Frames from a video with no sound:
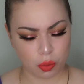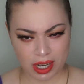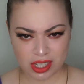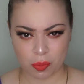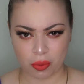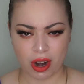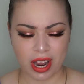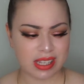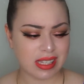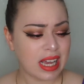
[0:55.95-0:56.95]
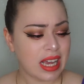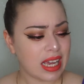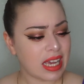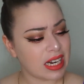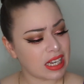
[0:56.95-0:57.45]
to my surprise,
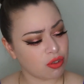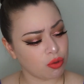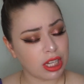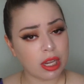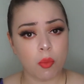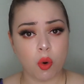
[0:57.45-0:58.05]
it is really